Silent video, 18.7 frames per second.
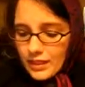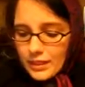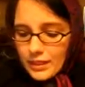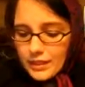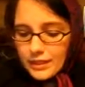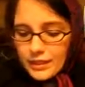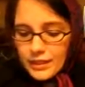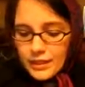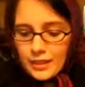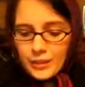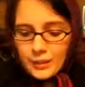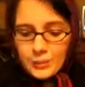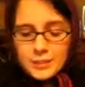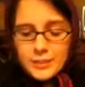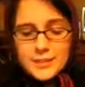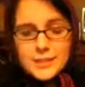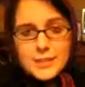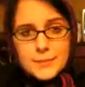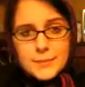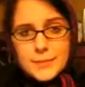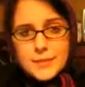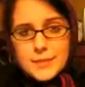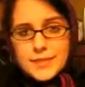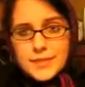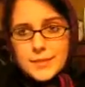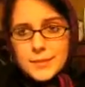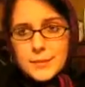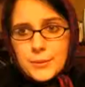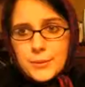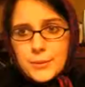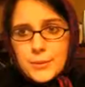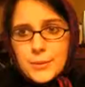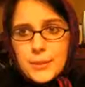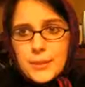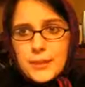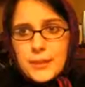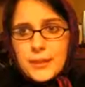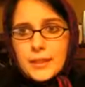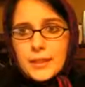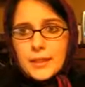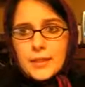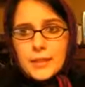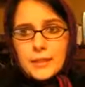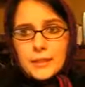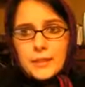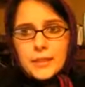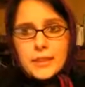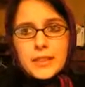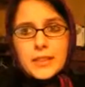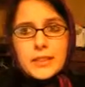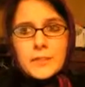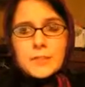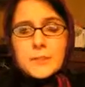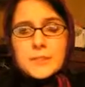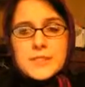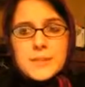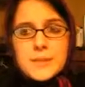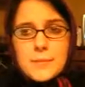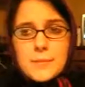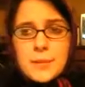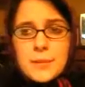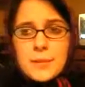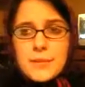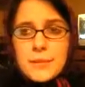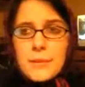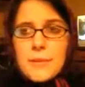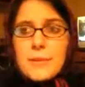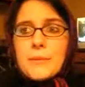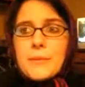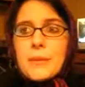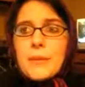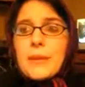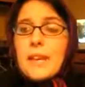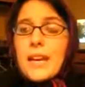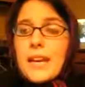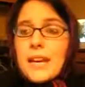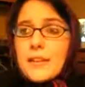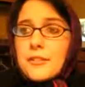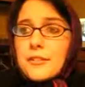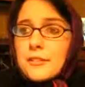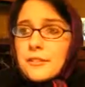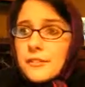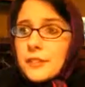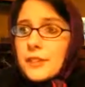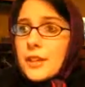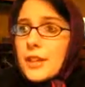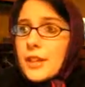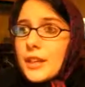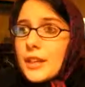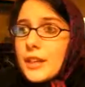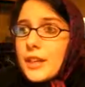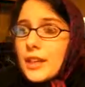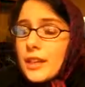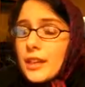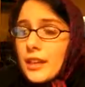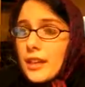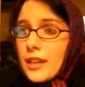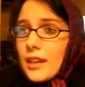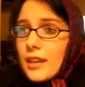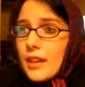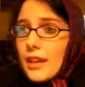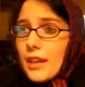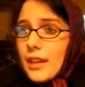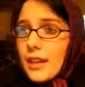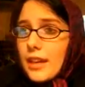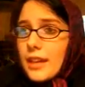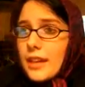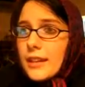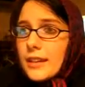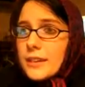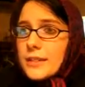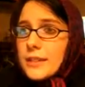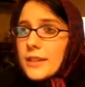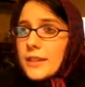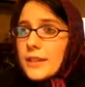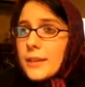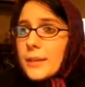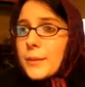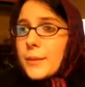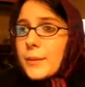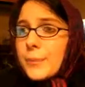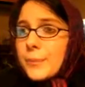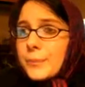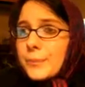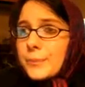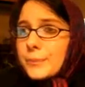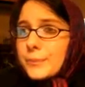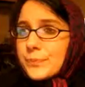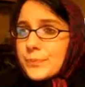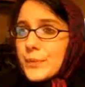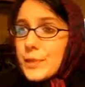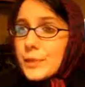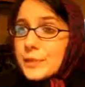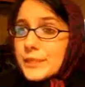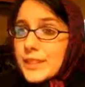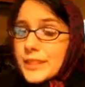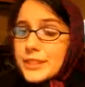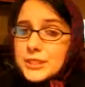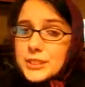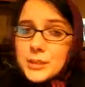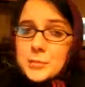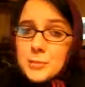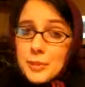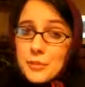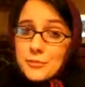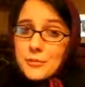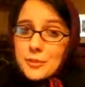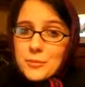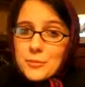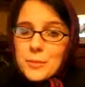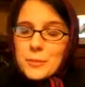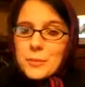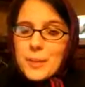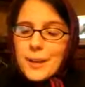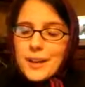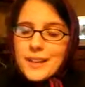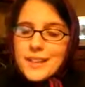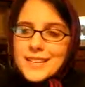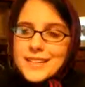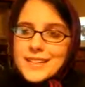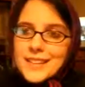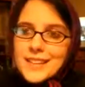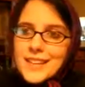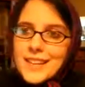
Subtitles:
I went to speak to the only Muslim I know in real life, and who was actually my former boss,